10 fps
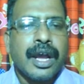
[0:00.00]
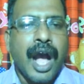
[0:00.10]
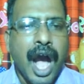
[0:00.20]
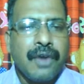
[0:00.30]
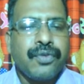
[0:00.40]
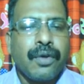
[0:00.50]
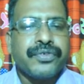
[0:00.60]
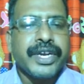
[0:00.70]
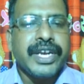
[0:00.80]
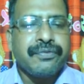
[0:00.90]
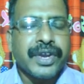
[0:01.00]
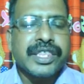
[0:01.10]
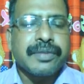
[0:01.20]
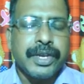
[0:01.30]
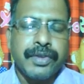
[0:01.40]
half of the
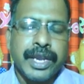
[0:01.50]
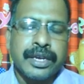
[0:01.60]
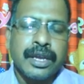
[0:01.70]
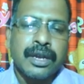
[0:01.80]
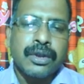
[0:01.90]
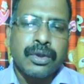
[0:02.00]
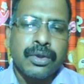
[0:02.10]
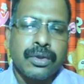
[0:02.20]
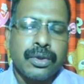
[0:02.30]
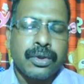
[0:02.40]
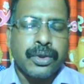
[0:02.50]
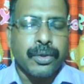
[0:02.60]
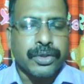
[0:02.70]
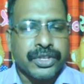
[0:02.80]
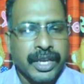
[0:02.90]
difference between
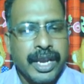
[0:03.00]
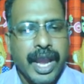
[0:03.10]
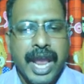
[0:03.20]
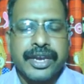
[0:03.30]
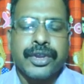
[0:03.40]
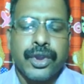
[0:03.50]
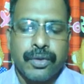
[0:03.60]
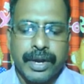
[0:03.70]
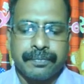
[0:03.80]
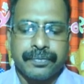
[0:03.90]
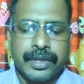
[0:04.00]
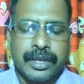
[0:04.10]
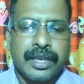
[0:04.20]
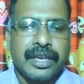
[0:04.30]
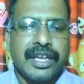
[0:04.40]
Q3 and Q1
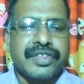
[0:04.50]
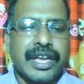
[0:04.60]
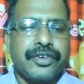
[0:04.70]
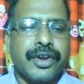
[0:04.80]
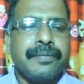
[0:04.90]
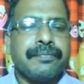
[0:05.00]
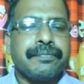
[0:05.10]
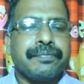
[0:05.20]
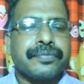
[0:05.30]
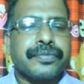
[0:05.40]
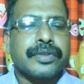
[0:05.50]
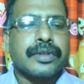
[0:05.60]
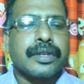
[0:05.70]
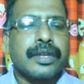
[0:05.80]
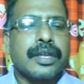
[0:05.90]
is equal to
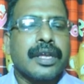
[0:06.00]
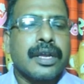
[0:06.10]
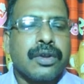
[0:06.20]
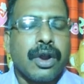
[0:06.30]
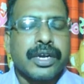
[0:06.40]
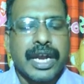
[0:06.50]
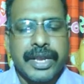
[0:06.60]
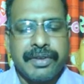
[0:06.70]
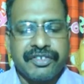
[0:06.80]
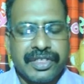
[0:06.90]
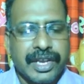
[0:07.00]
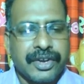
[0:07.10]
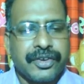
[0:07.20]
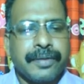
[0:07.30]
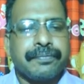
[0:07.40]
cocktail deviation is equal
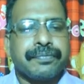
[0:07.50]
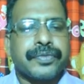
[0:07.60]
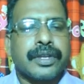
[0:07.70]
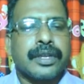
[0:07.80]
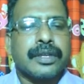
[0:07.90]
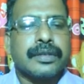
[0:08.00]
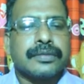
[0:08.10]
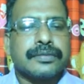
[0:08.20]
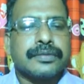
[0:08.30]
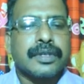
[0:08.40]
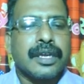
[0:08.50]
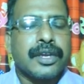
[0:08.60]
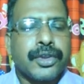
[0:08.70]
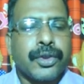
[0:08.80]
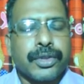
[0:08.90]
to
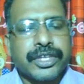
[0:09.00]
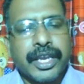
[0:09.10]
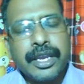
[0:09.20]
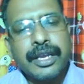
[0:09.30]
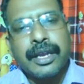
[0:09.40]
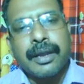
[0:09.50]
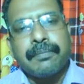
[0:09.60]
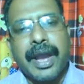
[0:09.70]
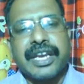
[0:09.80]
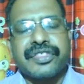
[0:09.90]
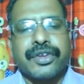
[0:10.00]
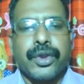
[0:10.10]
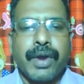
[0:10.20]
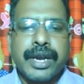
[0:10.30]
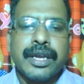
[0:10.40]
Q3 minus
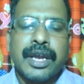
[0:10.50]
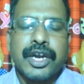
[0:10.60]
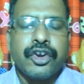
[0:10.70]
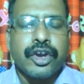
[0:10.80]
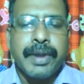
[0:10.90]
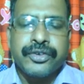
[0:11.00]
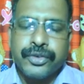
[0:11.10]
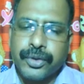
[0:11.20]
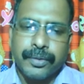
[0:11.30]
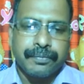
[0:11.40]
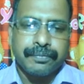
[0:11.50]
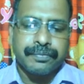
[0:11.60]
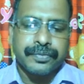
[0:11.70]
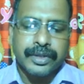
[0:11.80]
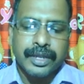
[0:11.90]
Q1 divided by 2.
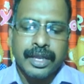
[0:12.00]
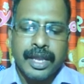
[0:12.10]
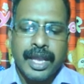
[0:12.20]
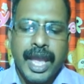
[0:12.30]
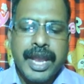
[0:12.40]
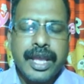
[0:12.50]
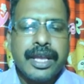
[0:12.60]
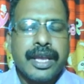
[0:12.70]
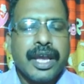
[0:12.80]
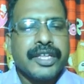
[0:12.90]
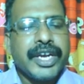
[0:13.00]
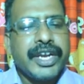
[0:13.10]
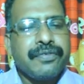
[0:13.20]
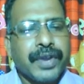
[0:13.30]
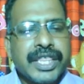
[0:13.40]
And the
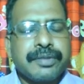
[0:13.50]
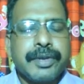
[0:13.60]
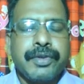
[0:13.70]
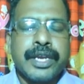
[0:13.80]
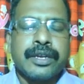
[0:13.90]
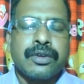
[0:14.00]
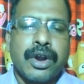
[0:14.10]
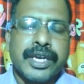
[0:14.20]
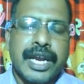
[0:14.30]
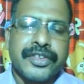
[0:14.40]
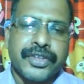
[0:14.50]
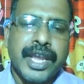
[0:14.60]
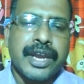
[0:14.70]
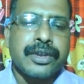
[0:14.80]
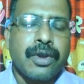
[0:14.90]
difference between cocktail 3 and